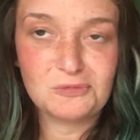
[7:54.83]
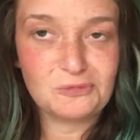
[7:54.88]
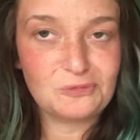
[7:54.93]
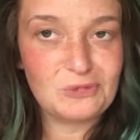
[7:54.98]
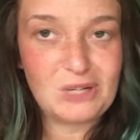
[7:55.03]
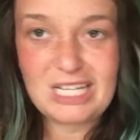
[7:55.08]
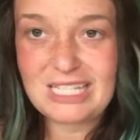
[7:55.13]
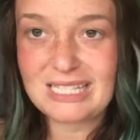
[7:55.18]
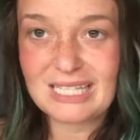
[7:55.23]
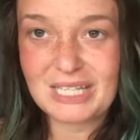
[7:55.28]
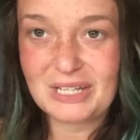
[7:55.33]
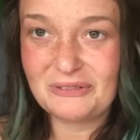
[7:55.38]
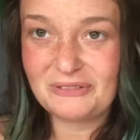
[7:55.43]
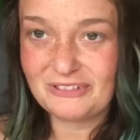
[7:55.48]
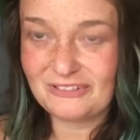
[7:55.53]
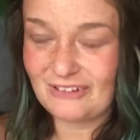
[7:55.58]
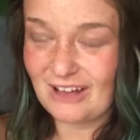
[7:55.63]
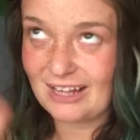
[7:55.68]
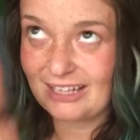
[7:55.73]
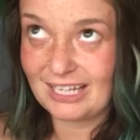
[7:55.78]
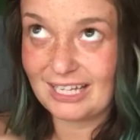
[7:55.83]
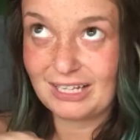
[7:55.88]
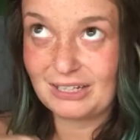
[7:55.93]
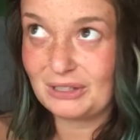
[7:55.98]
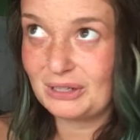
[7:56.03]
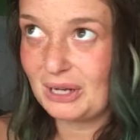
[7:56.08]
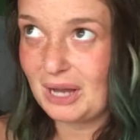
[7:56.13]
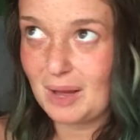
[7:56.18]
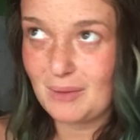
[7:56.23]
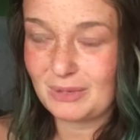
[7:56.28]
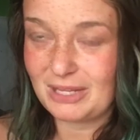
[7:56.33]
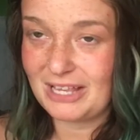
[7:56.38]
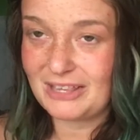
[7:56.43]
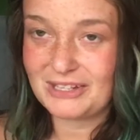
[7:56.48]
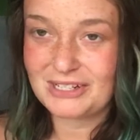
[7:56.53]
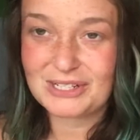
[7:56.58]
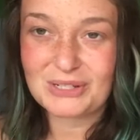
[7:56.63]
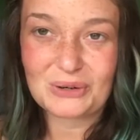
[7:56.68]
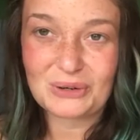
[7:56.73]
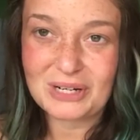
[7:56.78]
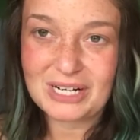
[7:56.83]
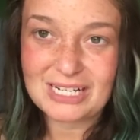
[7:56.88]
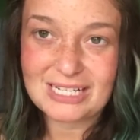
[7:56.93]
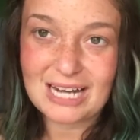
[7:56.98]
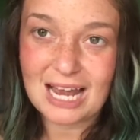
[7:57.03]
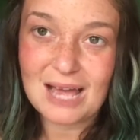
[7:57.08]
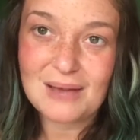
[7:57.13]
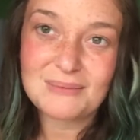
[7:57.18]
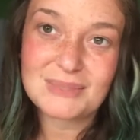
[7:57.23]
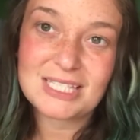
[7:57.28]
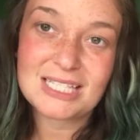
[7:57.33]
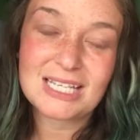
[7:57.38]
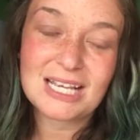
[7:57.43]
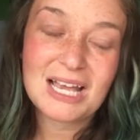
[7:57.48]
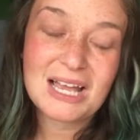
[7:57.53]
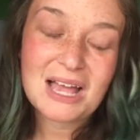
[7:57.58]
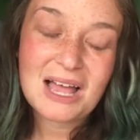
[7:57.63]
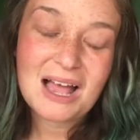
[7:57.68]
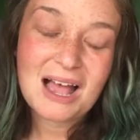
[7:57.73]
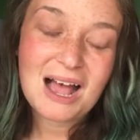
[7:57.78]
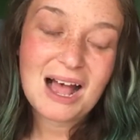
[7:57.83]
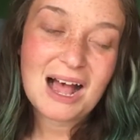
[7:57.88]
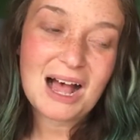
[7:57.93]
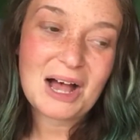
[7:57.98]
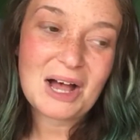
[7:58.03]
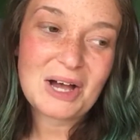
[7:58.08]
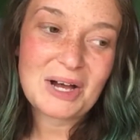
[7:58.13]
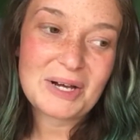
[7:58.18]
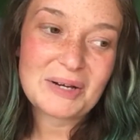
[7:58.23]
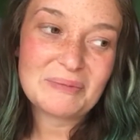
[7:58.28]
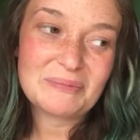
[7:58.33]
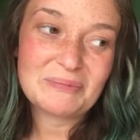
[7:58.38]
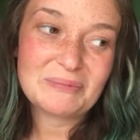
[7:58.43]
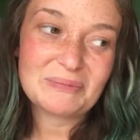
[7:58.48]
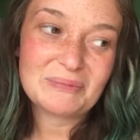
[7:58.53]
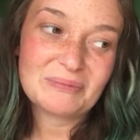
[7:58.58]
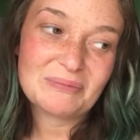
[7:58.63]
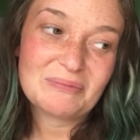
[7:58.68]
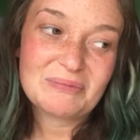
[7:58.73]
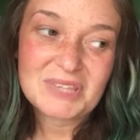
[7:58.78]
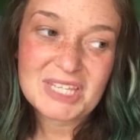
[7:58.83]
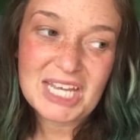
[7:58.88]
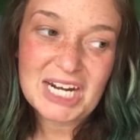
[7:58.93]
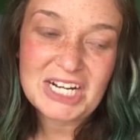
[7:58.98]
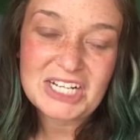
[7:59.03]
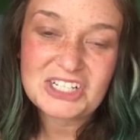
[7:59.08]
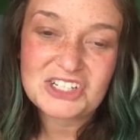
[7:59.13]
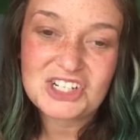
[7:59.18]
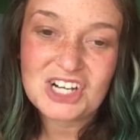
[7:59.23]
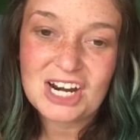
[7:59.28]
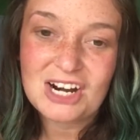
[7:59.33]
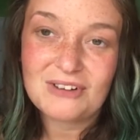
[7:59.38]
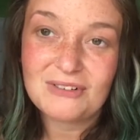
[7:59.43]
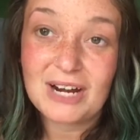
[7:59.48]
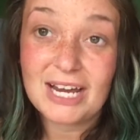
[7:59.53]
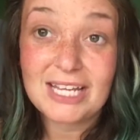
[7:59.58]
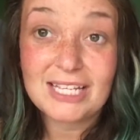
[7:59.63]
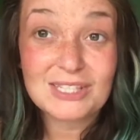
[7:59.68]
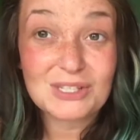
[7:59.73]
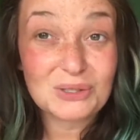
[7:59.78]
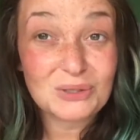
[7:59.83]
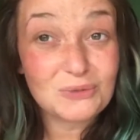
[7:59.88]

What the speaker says: Recently we've had, like, a couple other story times that I could share, right? So